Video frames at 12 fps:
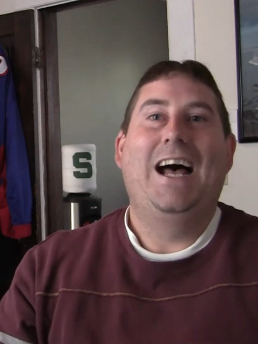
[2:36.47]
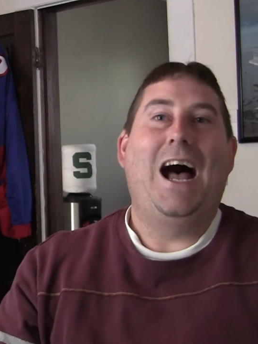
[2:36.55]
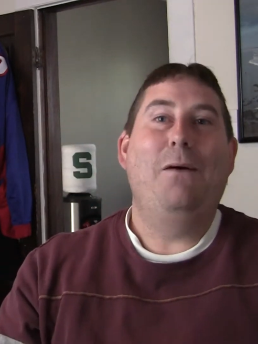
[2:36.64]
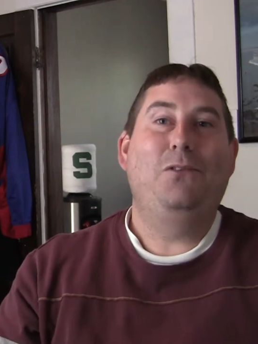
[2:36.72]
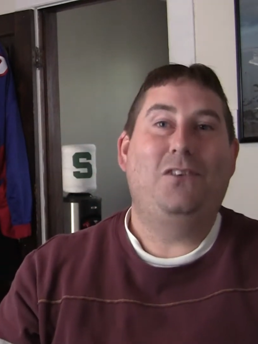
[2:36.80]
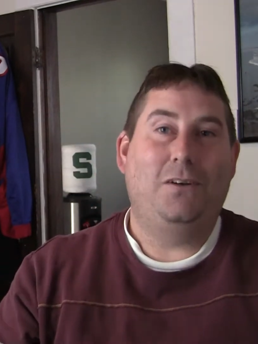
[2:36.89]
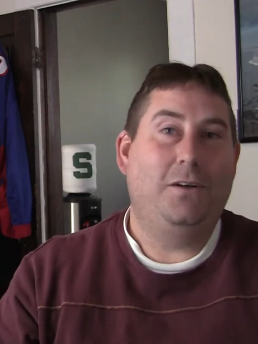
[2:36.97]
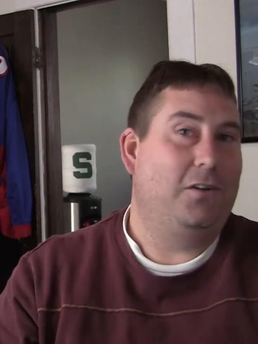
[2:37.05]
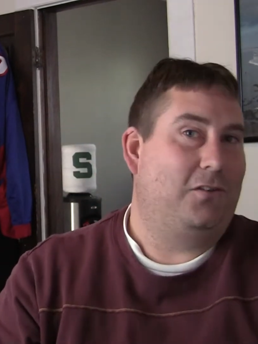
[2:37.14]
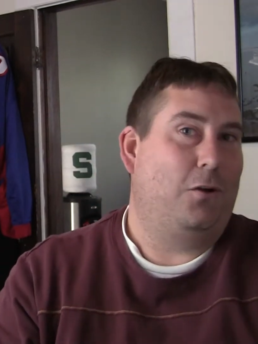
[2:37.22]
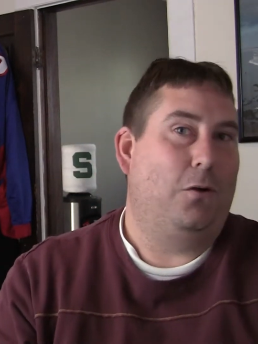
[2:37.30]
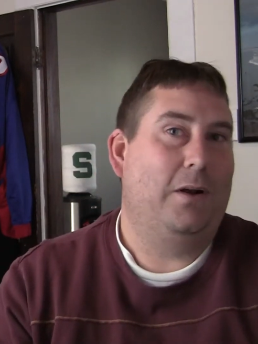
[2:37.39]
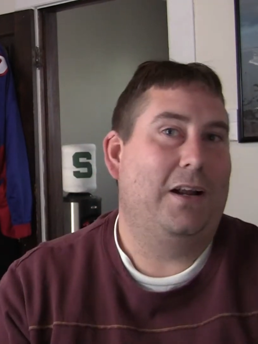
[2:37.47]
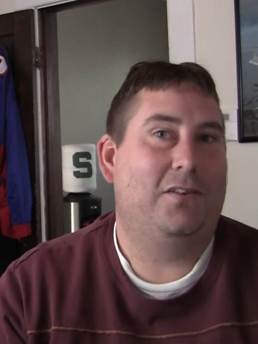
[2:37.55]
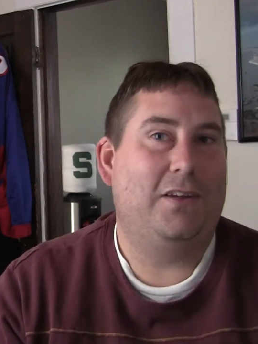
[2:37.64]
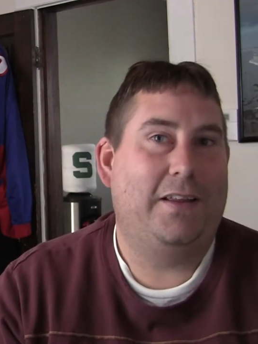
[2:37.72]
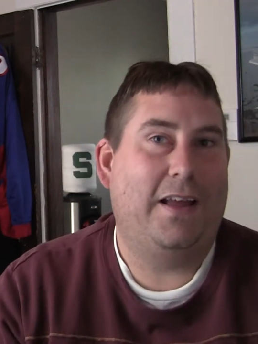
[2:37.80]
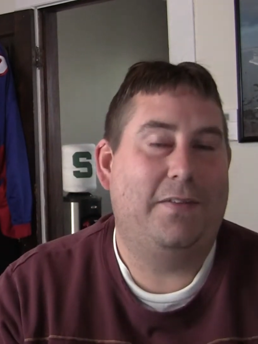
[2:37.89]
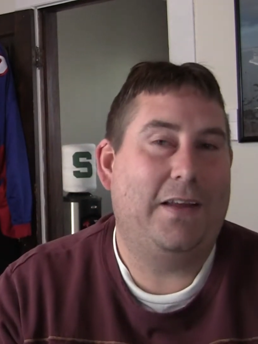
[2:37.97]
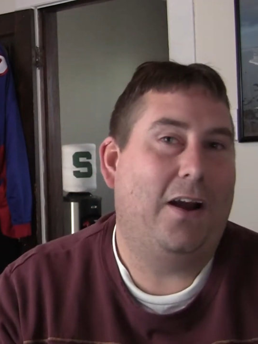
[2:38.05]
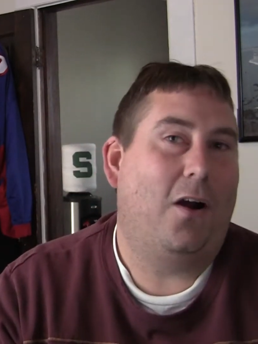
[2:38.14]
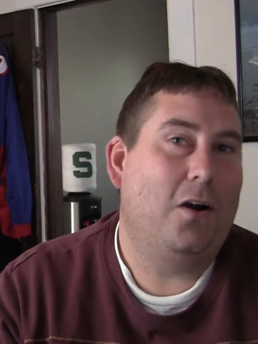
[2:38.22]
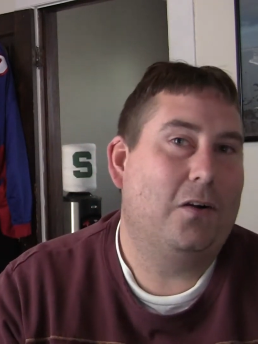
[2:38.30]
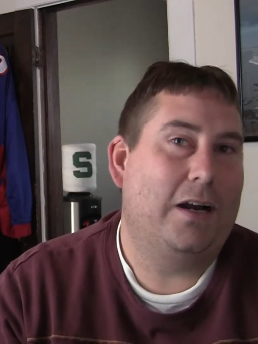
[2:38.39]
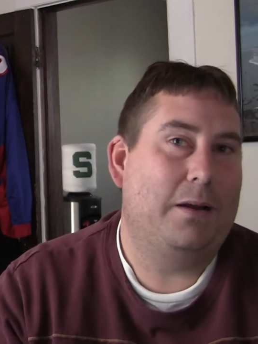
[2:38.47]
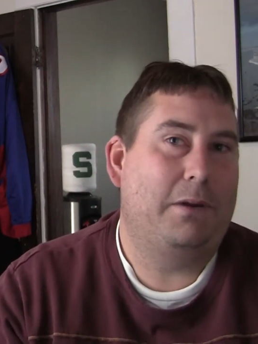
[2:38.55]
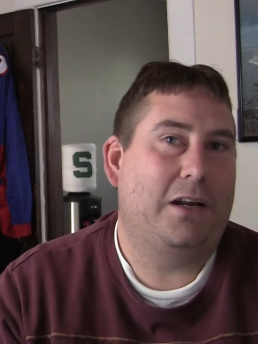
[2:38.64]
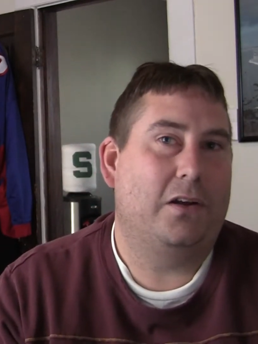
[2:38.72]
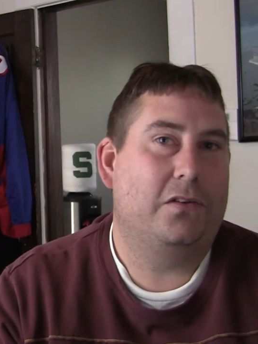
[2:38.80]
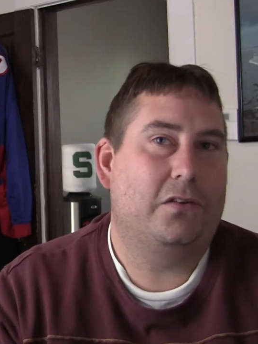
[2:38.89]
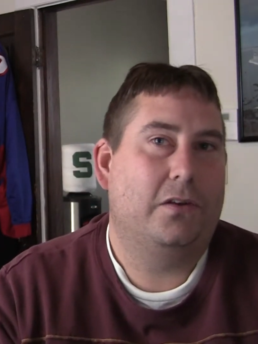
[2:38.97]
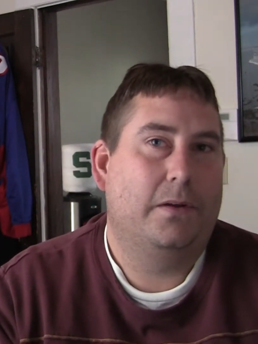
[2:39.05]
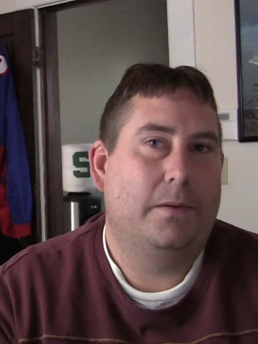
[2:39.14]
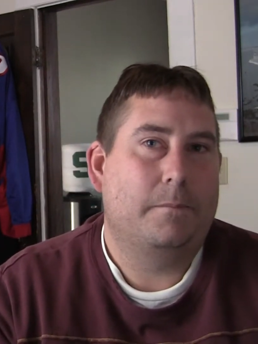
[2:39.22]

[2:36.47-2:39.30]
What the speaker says: I'm serious though when I say that. They are great, because